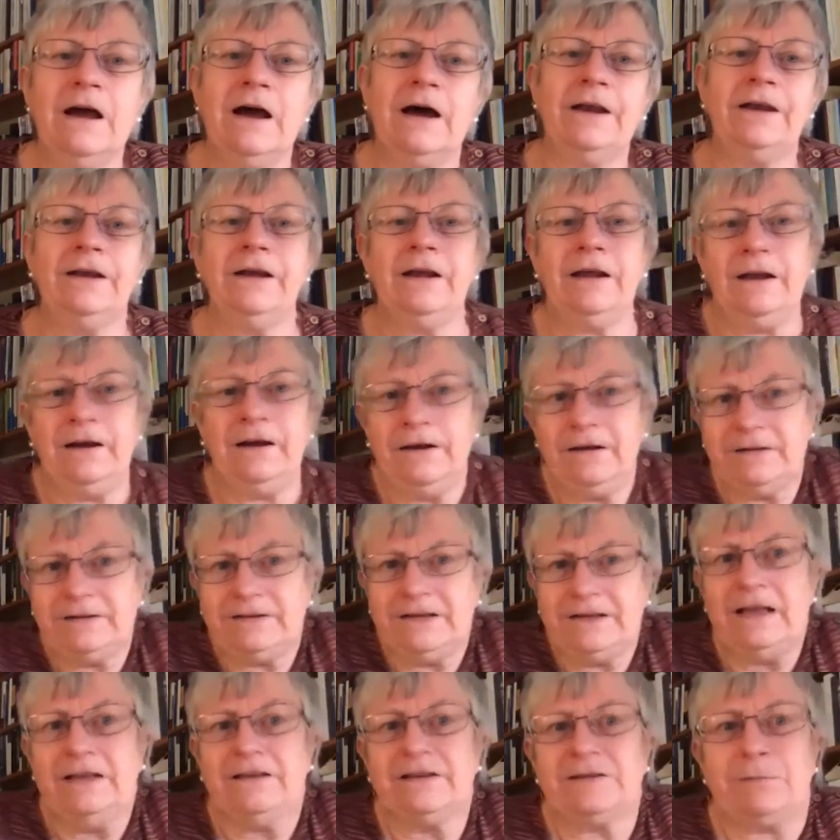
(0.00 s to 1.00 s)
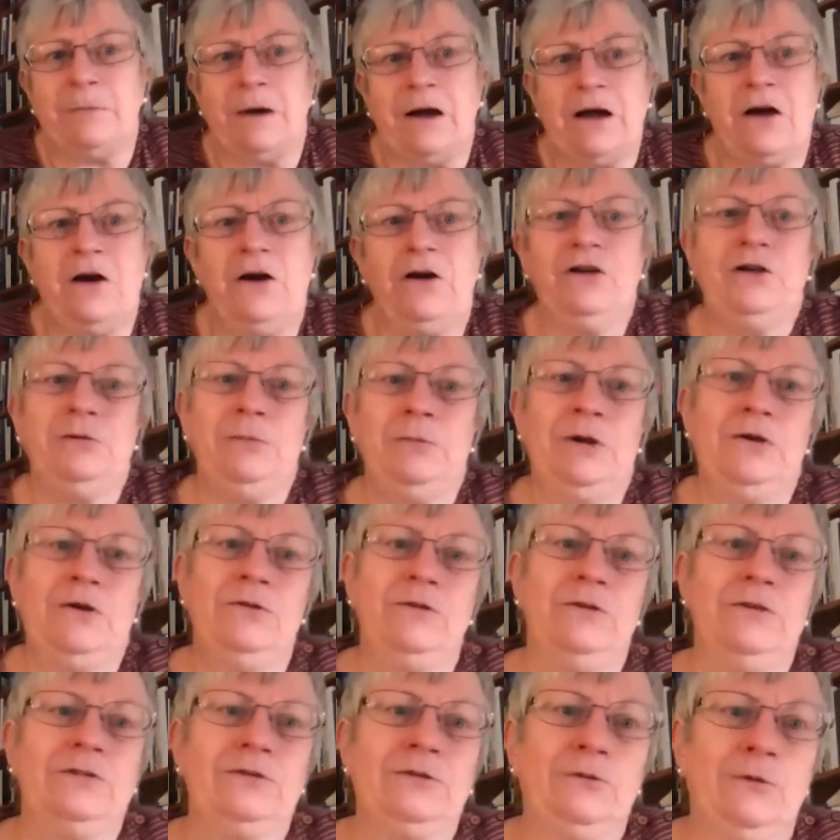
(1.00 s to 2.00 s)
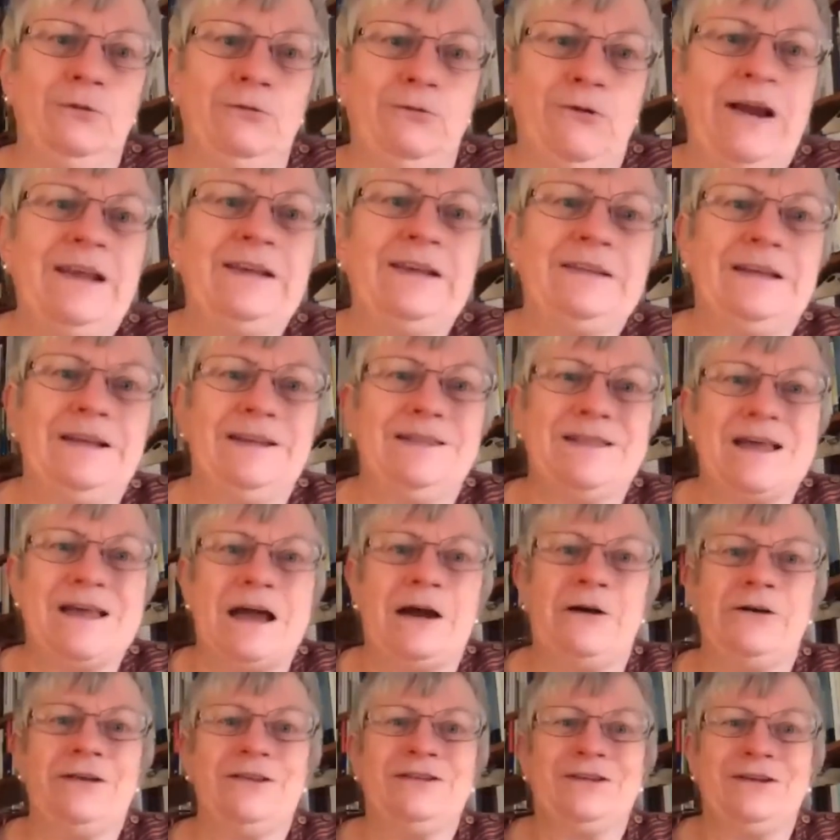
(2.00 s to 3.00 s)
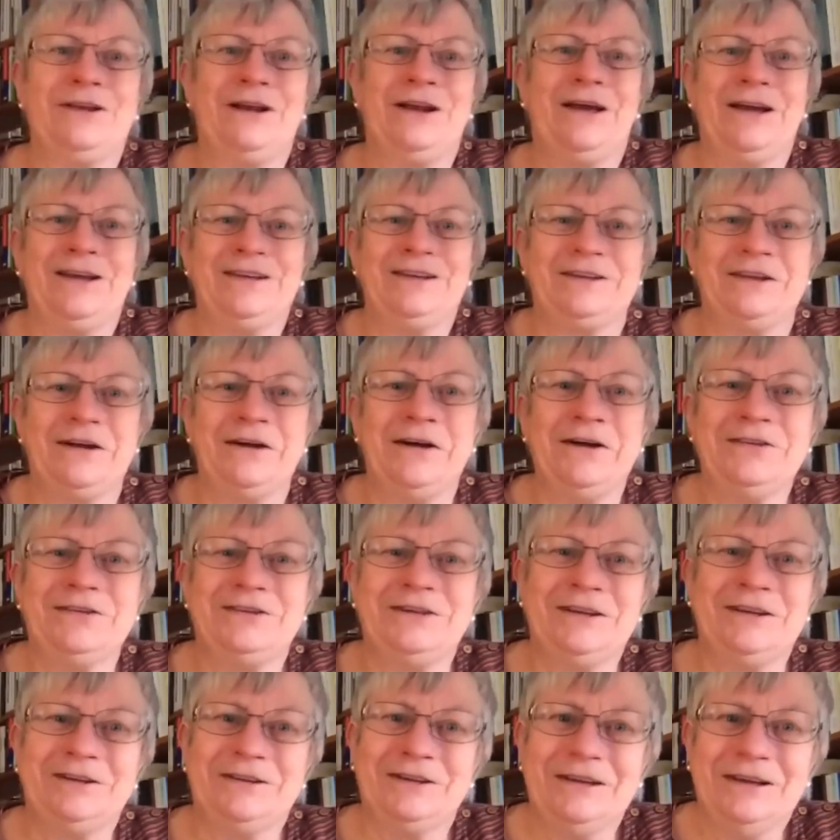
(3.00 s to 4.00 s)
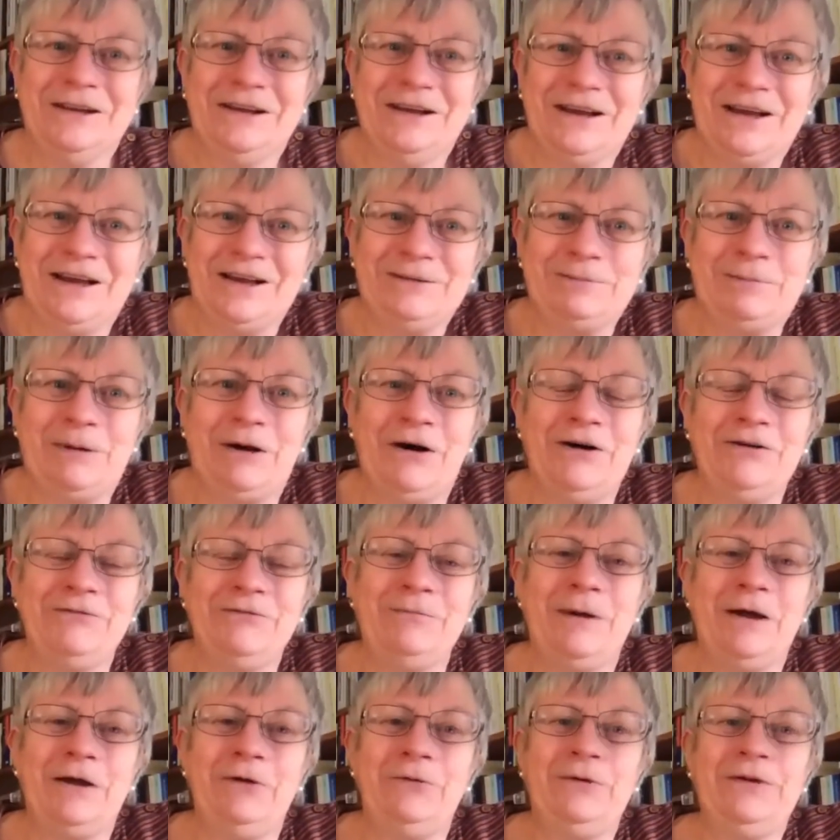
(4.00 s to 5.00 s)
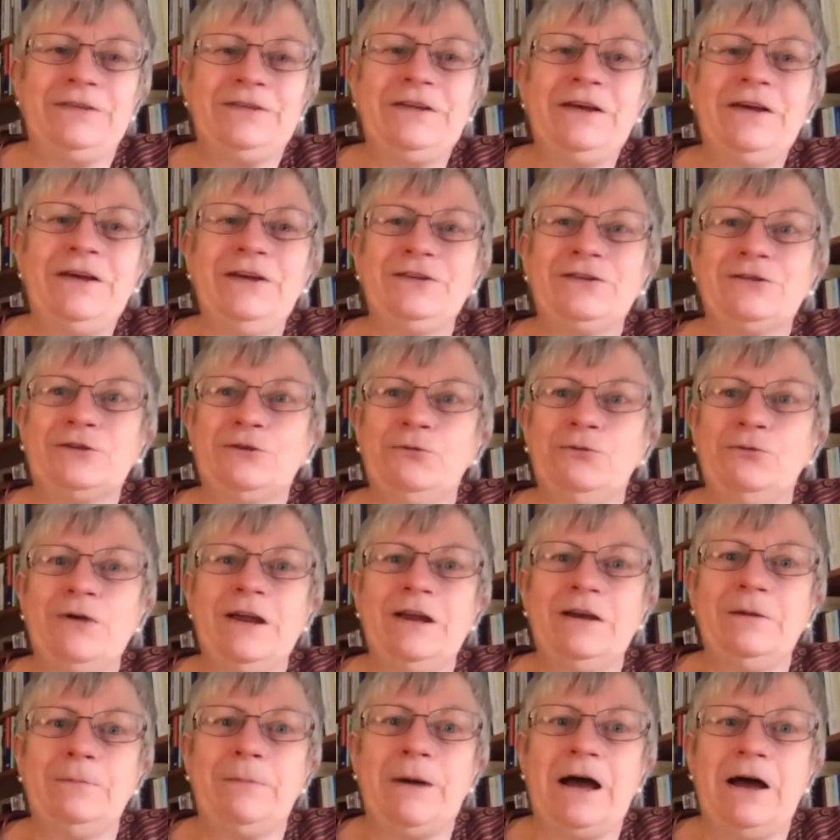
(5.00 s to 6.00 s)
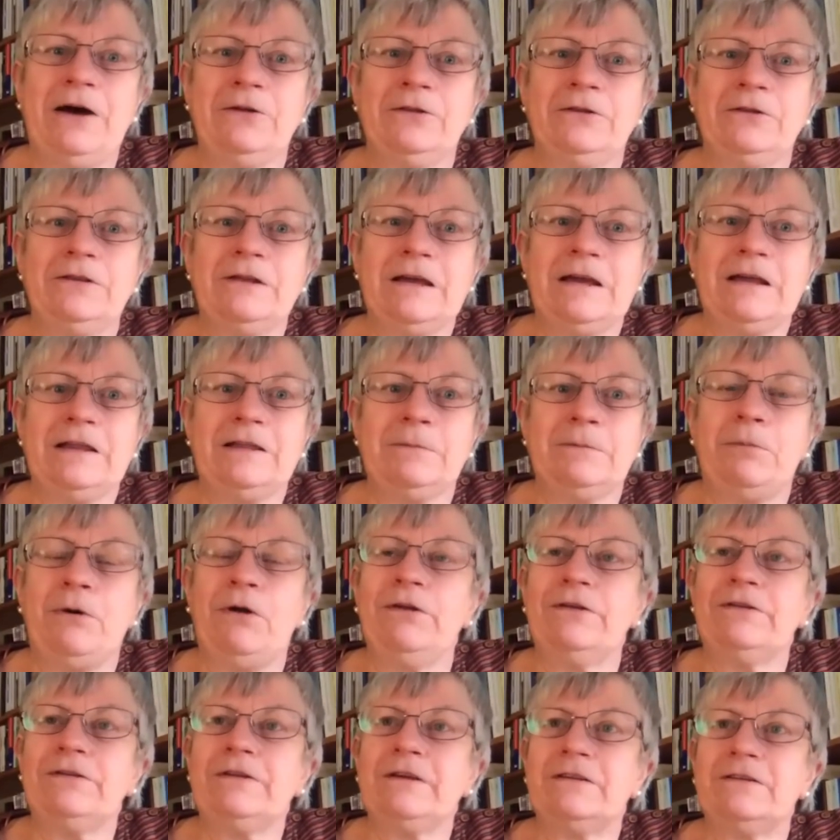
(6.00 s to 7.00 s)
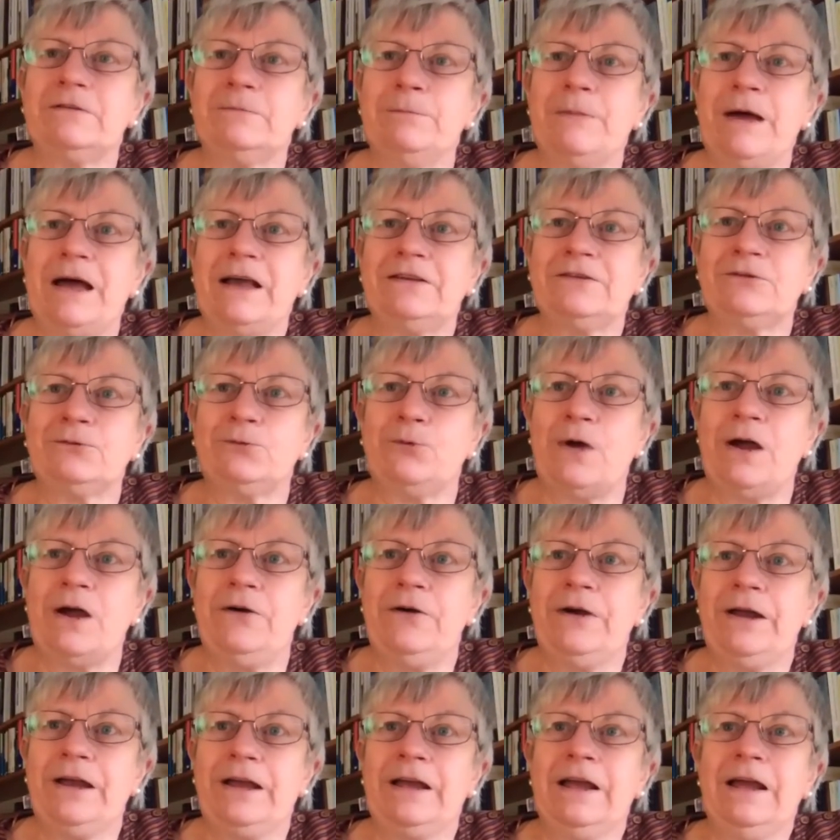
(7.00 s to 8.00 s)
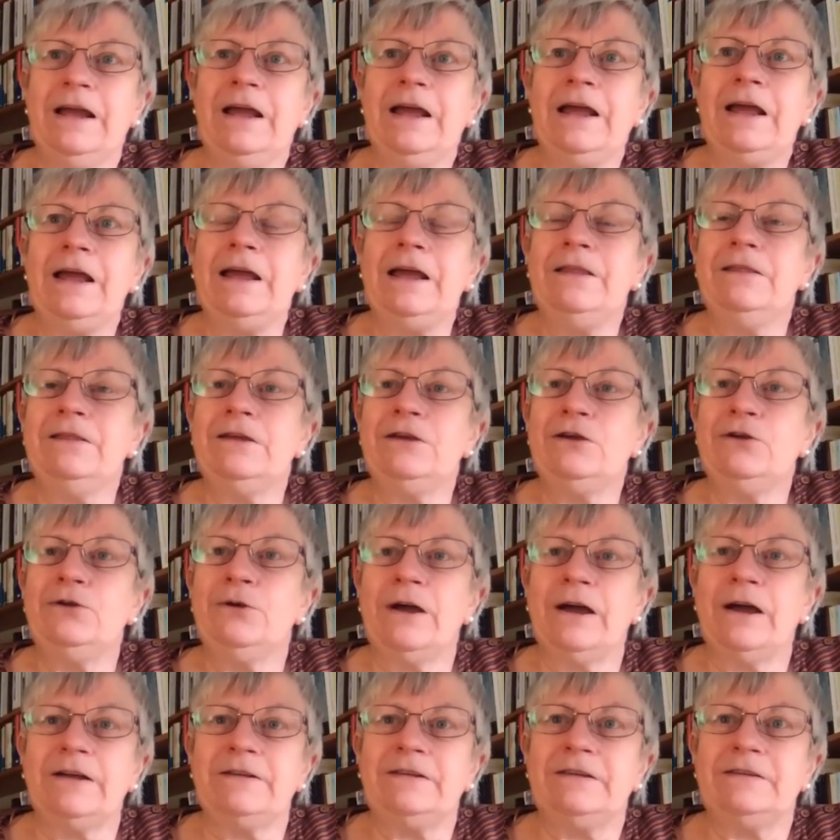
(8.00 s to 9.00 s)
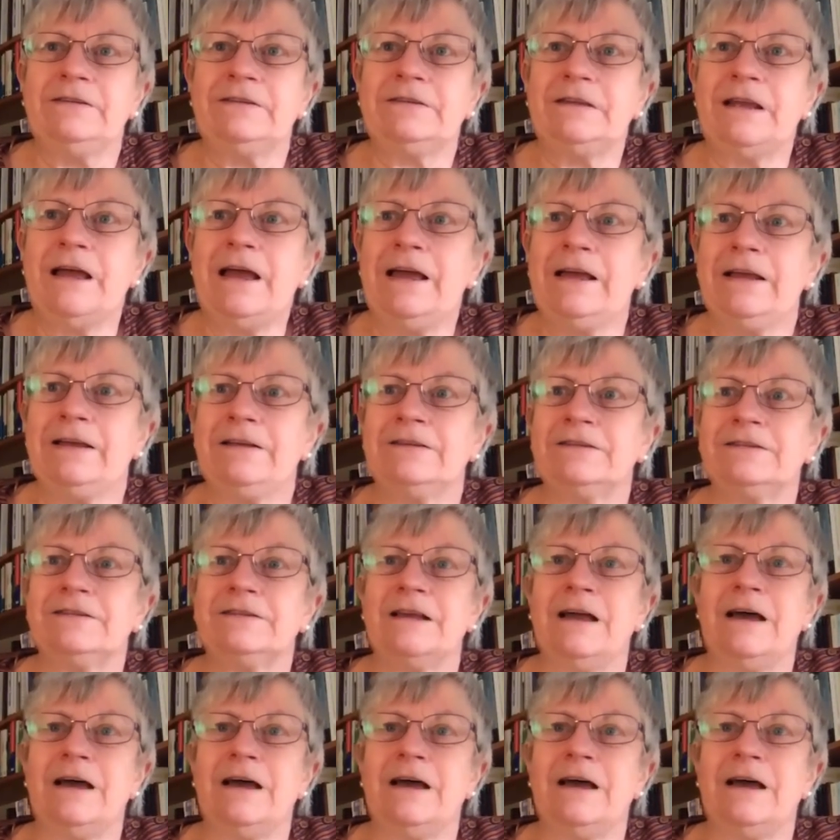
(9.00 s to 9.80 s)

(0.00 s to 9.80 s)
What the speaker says: And in a sense, my argument sort of rested there until I started, as part of my research, to read about the politics of mask wearing in the United States.